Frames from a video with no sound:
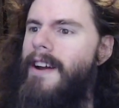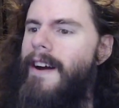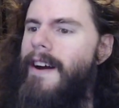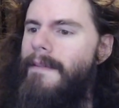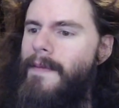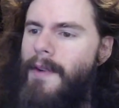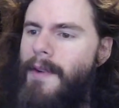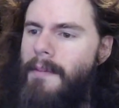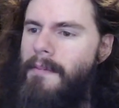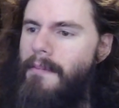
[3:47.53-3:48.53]
um,
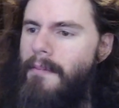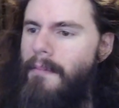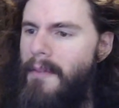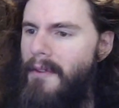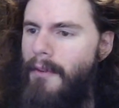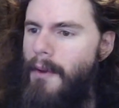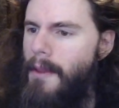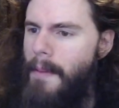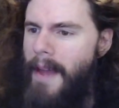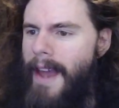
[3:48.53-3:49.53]
from before the
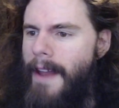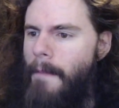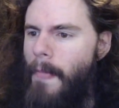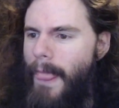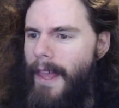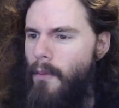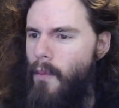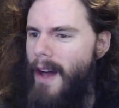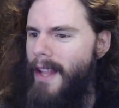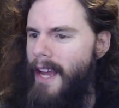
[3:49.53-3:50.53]
ban,
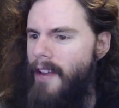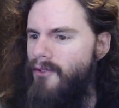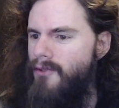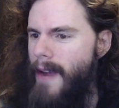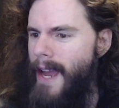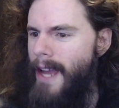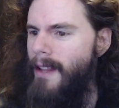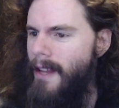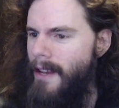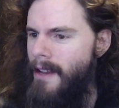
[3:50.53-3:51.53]
while Andrew Anglin